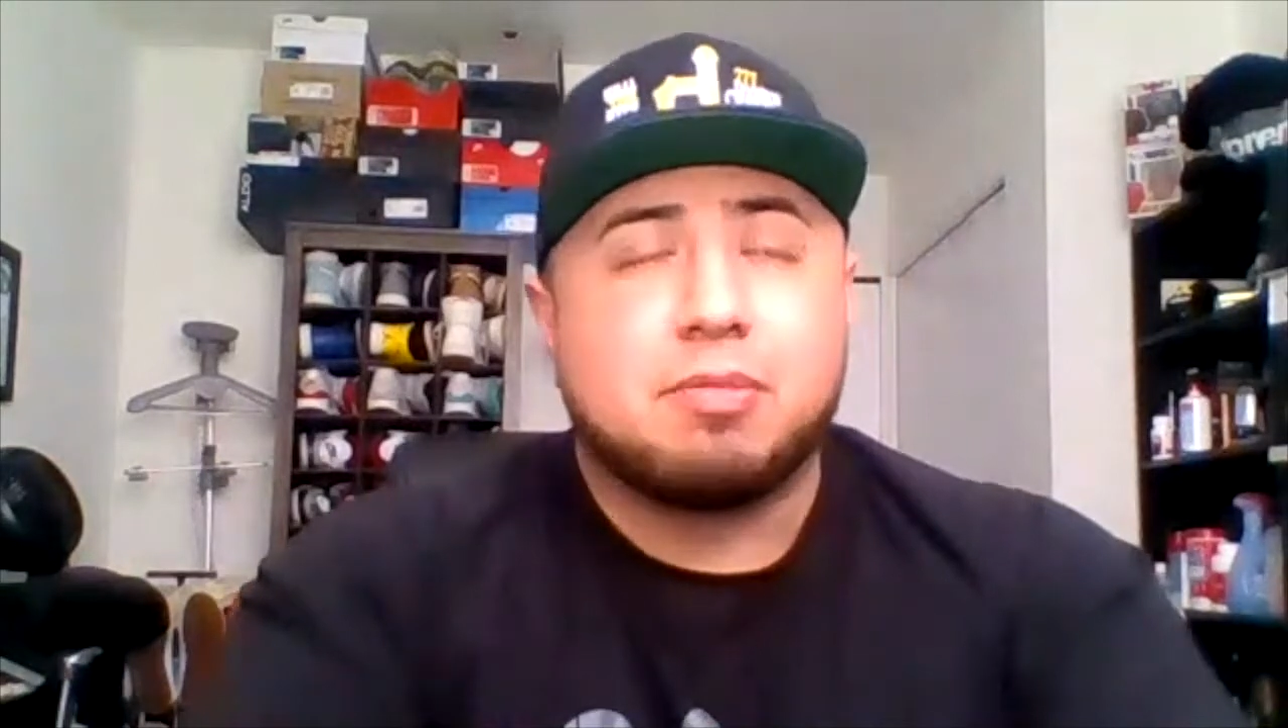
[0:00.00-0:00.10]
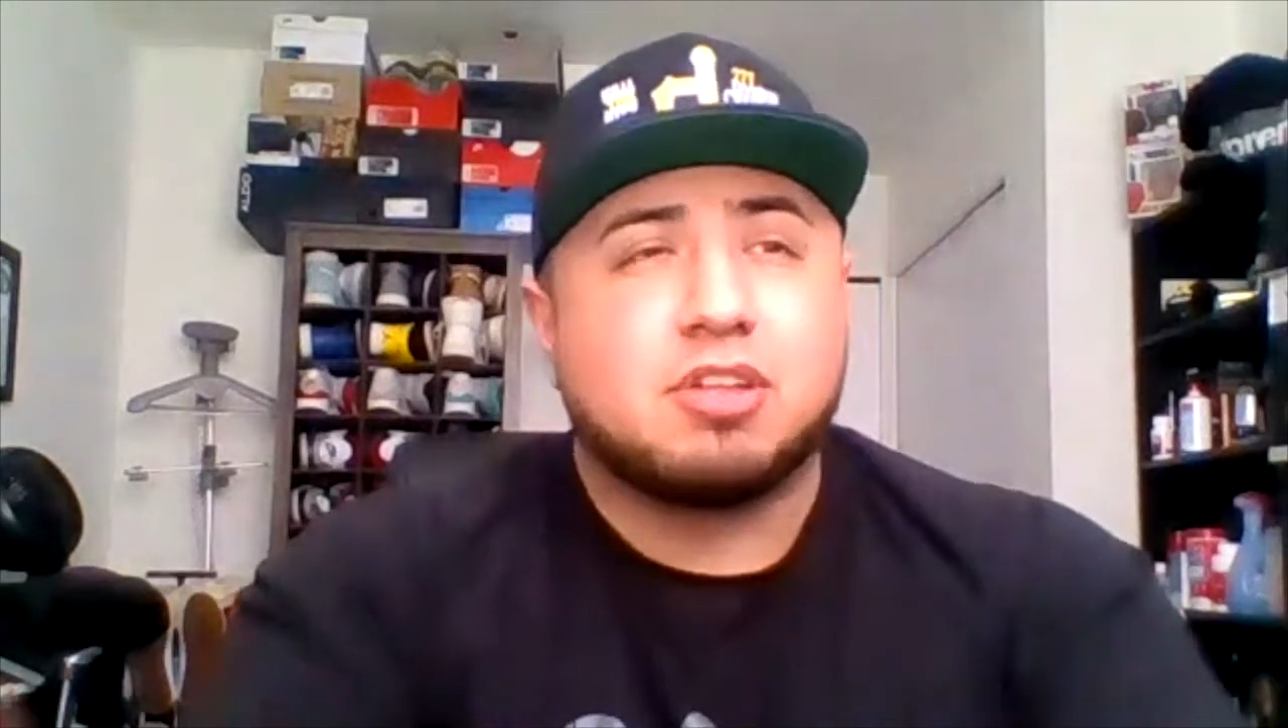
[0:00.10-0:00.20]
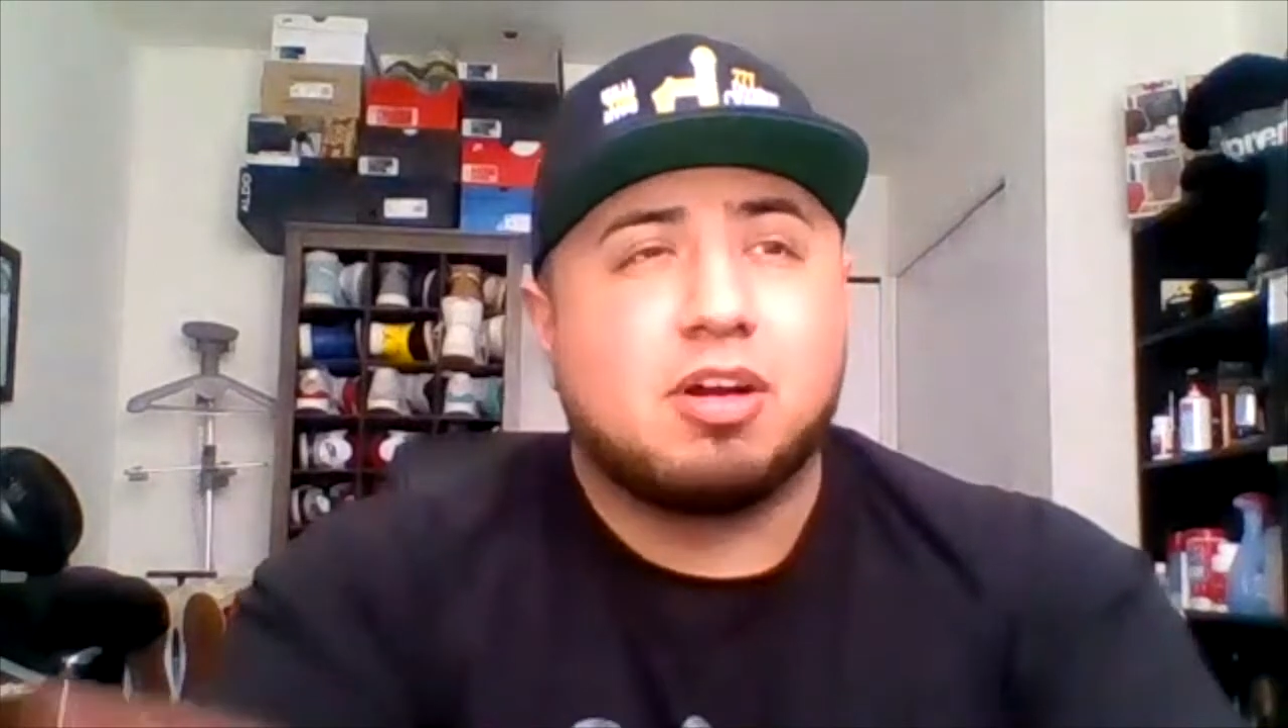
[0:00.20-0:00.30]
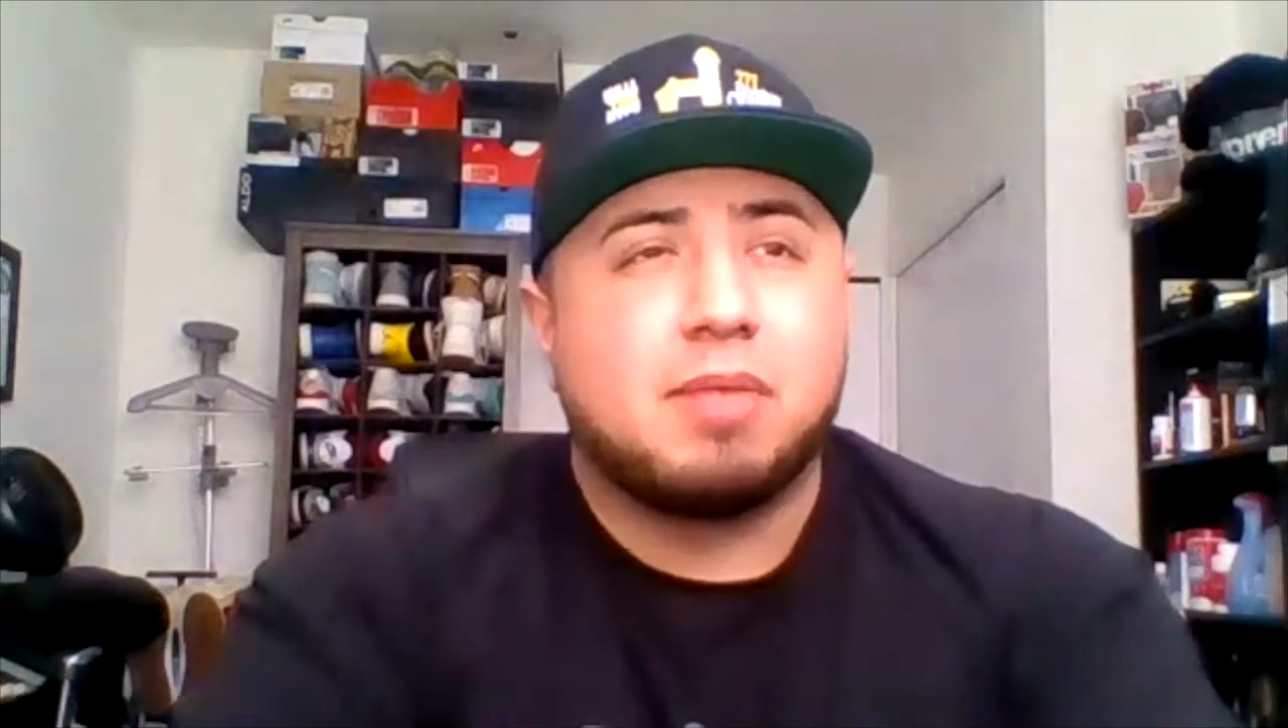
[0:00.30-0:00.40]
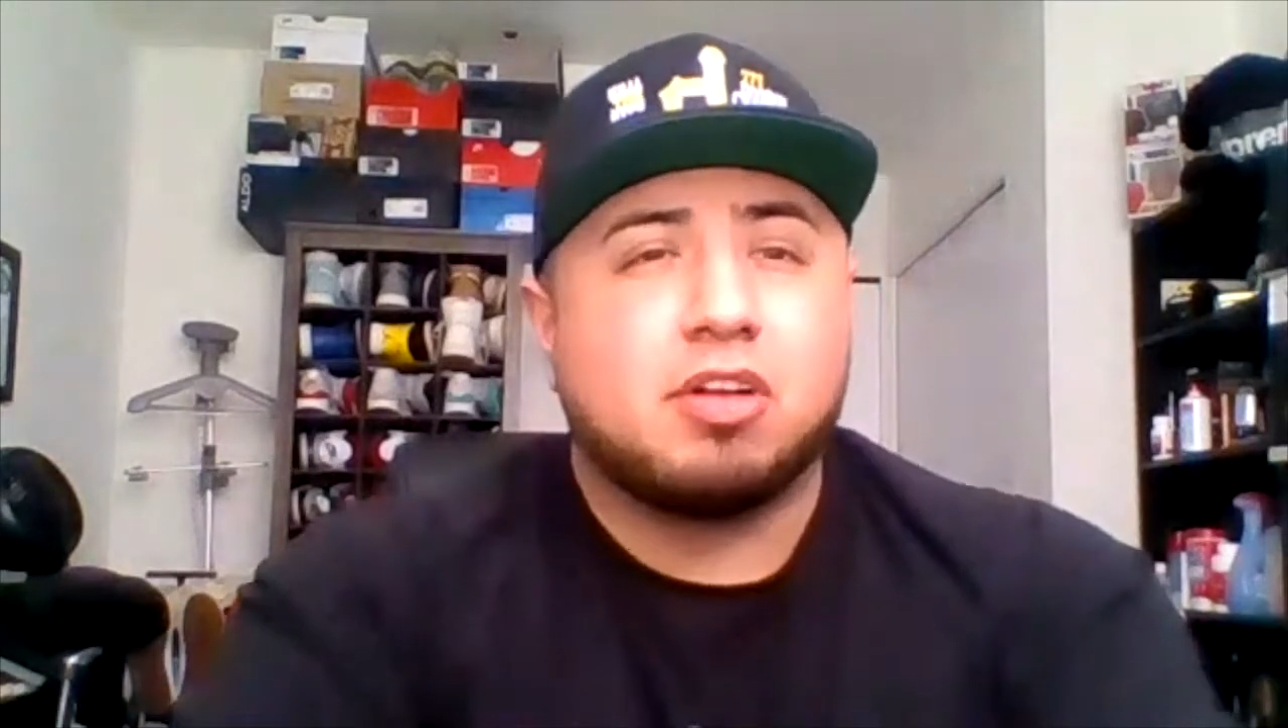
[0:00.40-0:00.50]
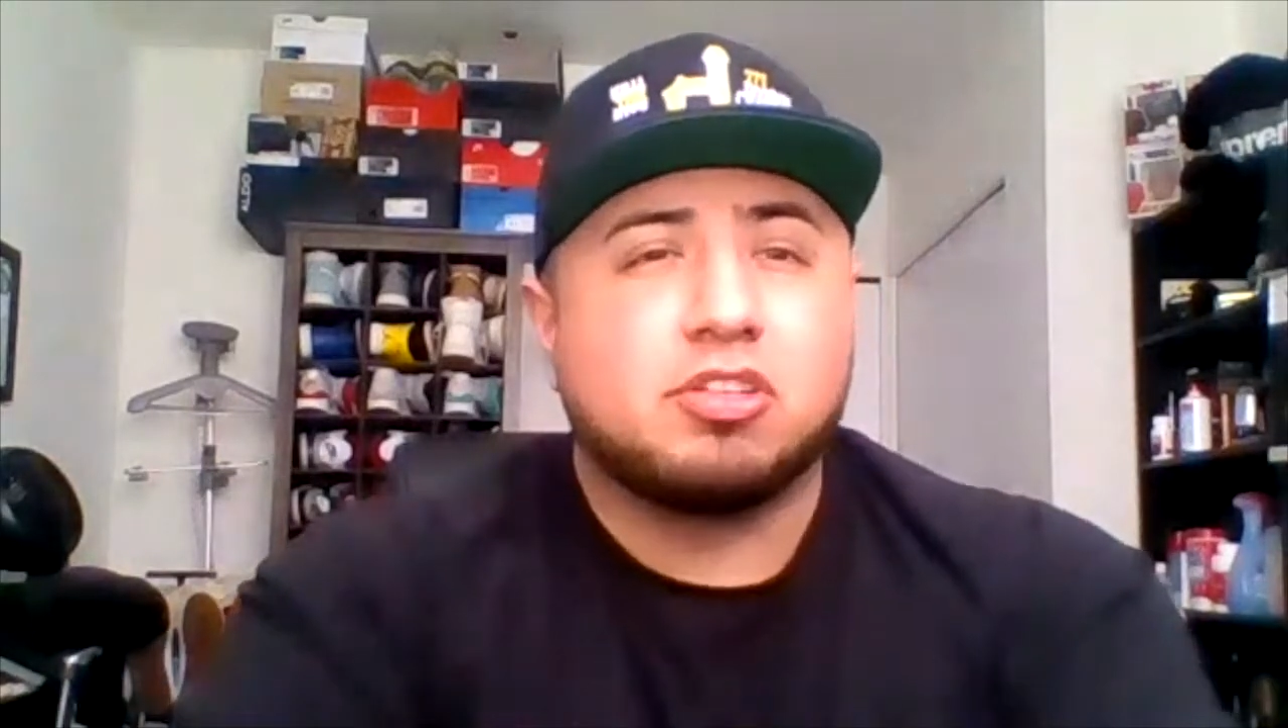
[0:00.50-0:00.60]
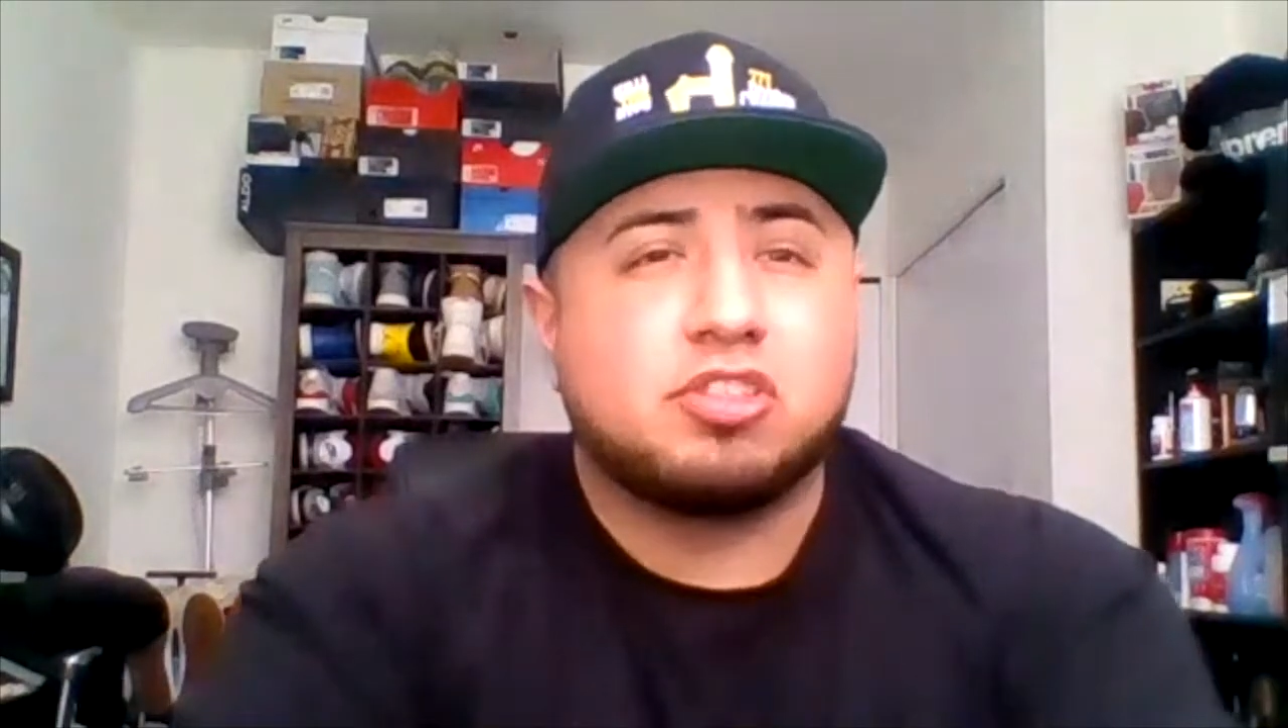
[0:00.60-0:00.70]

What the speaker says: talking about